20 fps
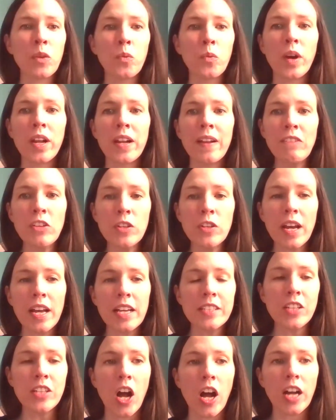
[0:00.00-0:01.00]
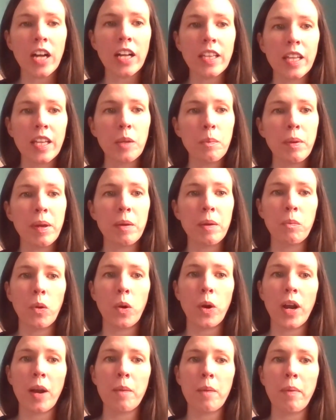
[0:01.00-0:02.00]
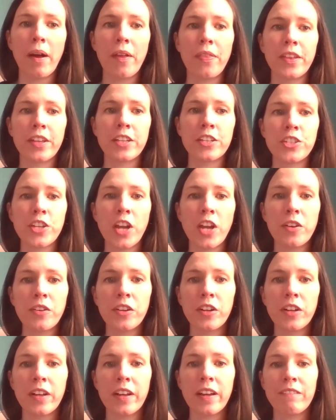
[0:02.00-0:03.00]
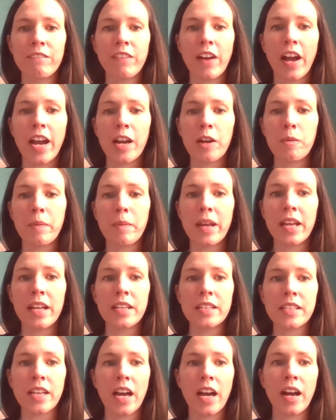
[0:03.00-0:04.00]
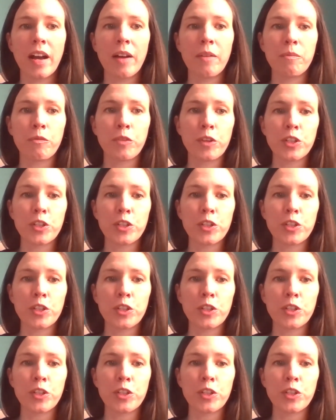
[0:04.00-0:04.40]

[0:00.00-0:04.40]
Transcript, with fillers: can one of you guys talk a little bit more about the general environment um,